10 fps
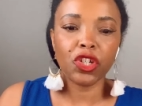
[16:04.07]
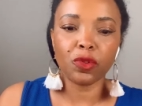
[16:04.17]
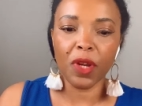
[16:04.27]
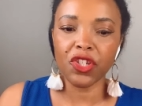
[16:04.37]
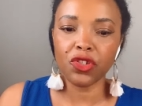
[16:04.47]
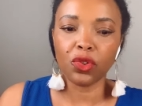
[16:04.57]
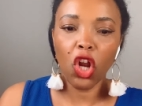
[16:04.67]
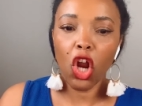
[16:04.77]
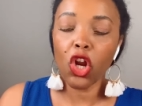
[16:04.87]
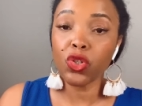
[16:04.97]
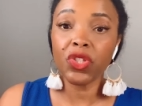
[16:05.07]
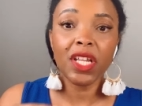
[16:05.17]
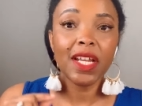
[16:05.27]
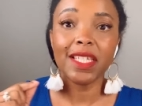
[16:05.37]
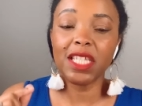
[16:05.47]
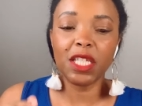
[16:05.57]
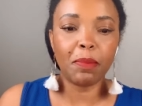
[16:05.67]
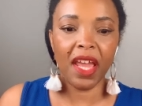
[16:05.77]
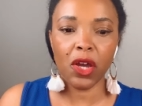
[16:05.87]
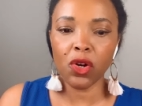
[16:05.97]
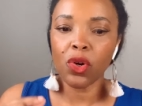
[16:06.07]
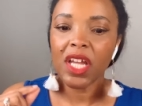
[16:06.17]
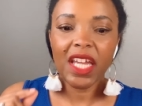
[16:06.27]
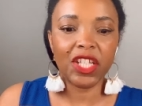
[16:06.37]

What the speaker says: generational curse, spell,